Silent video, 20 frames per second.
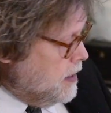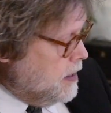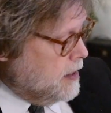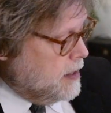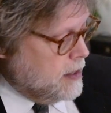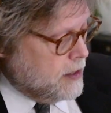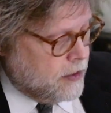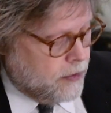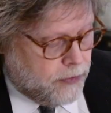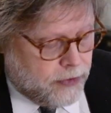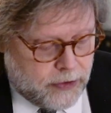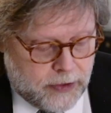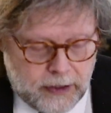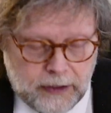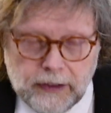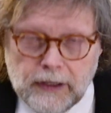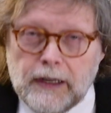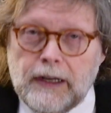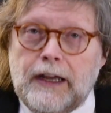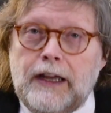another
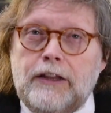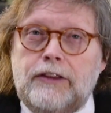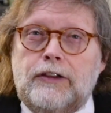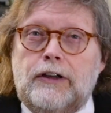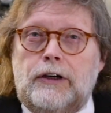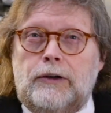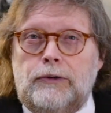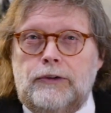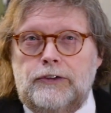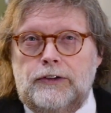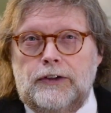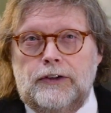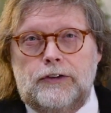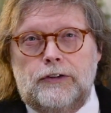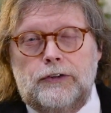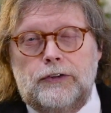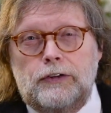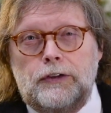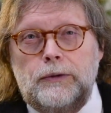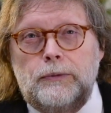thing that I thought was
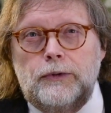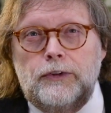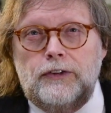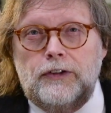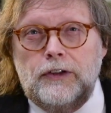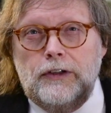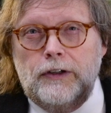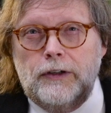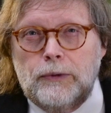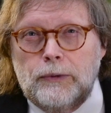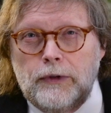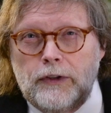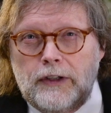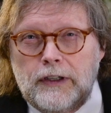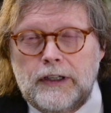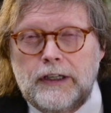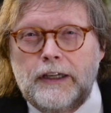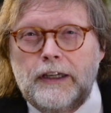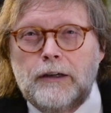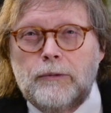interesting was in here with
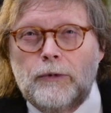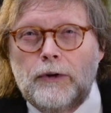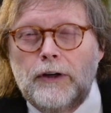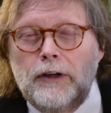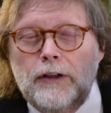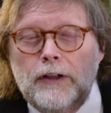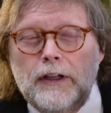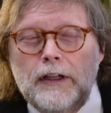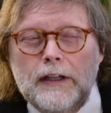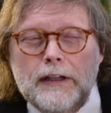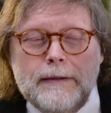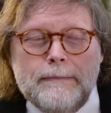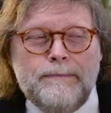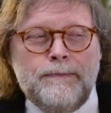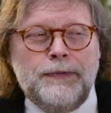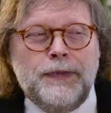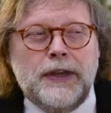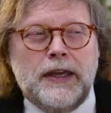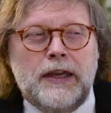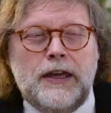the camera.
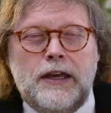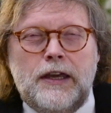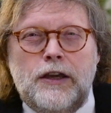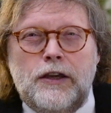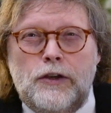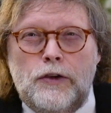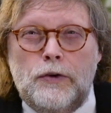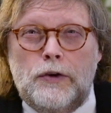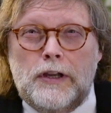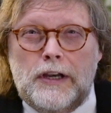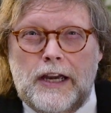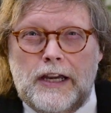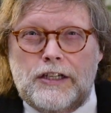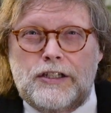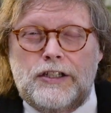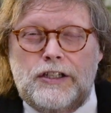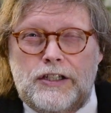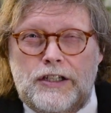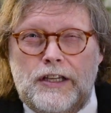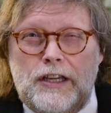You could
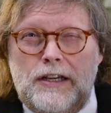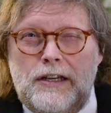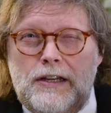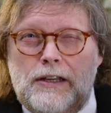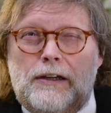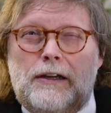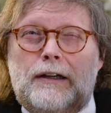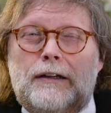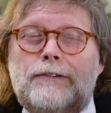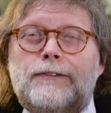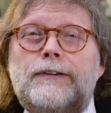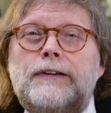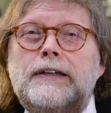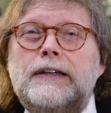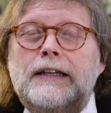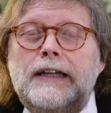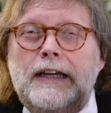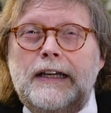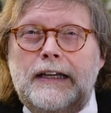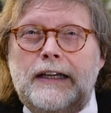actually send off
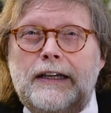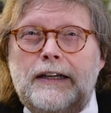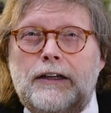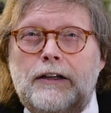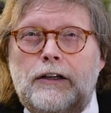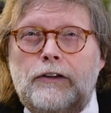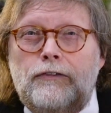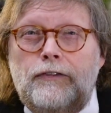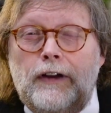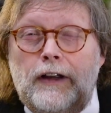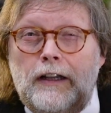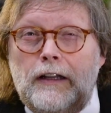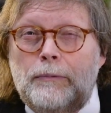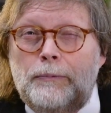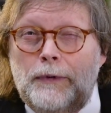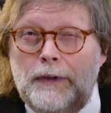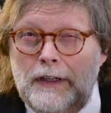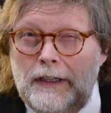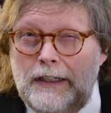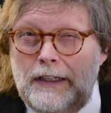and get a
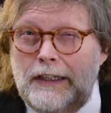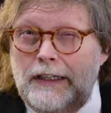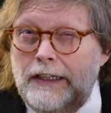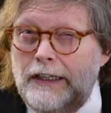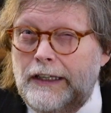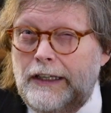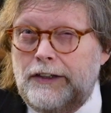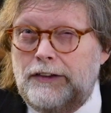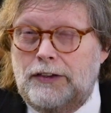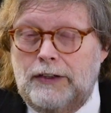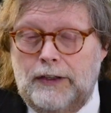developing kit.